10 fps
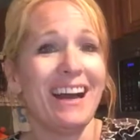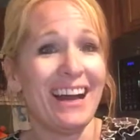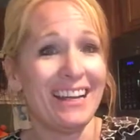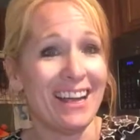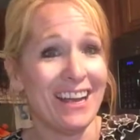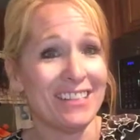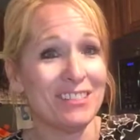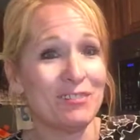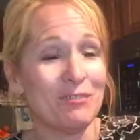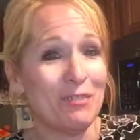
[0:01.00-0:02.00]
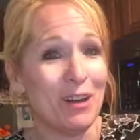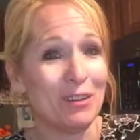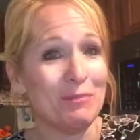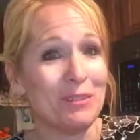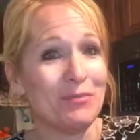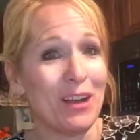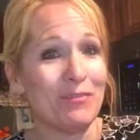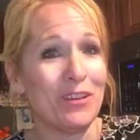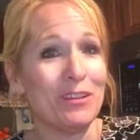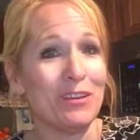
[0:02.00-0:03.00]
Hi guys, welcome to
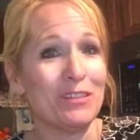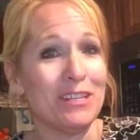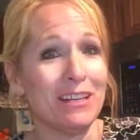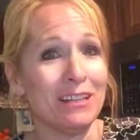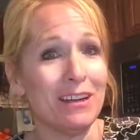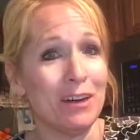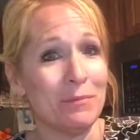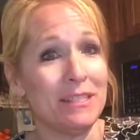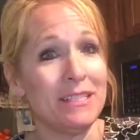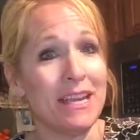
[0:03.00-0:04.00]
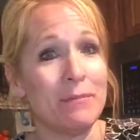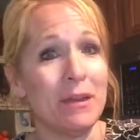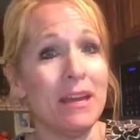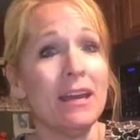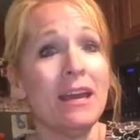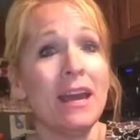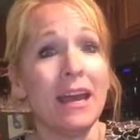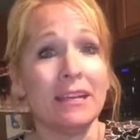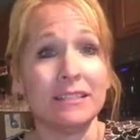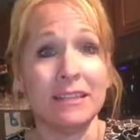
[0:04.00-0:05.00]
FightForYouCoaching.com. It's Tammy,
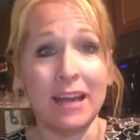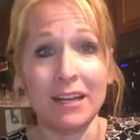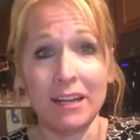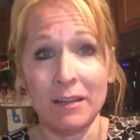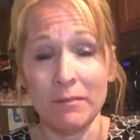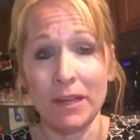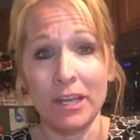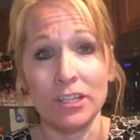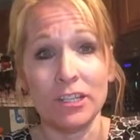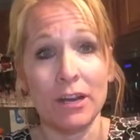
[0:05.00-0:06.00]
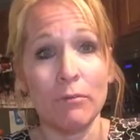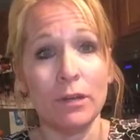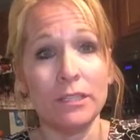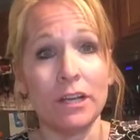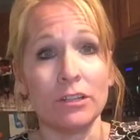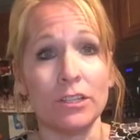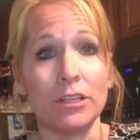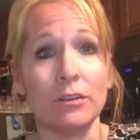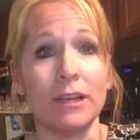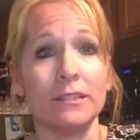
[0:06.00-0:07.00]
and tonight in my kitchen I want to talk to you
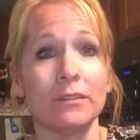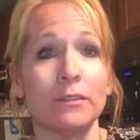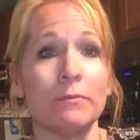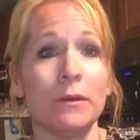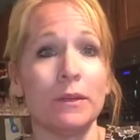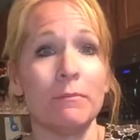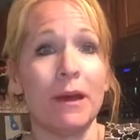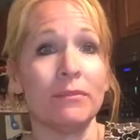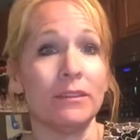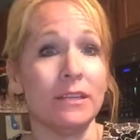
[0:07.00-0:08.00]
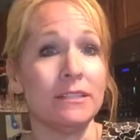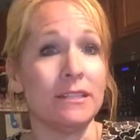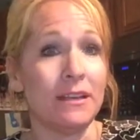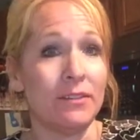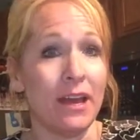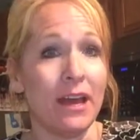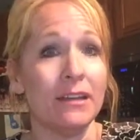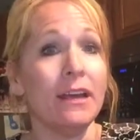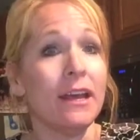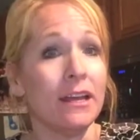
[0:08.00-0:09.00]
guys a little bit about this and that
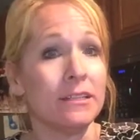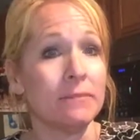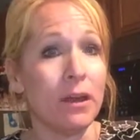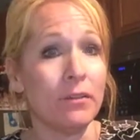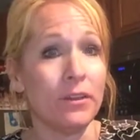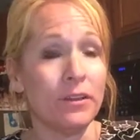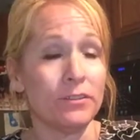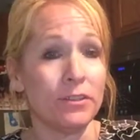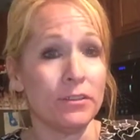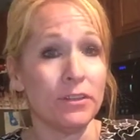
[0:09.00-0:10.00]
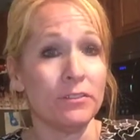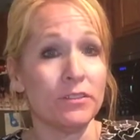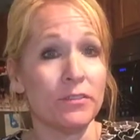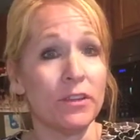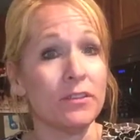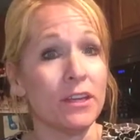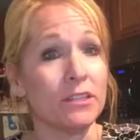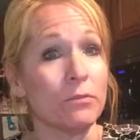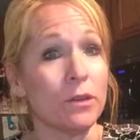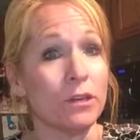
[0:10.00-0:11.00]
and some healthy alternatives for the things
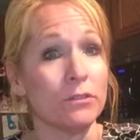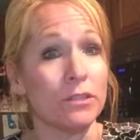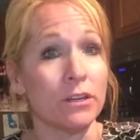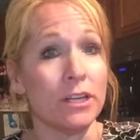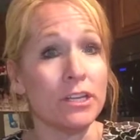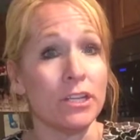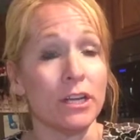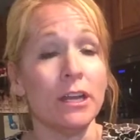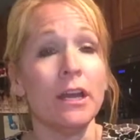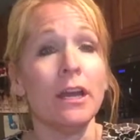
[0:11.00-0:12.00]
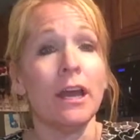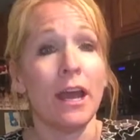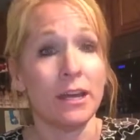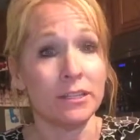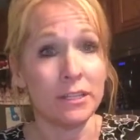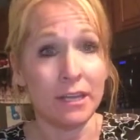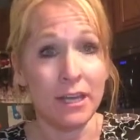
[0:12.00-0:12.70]
that we use in our kitchen. As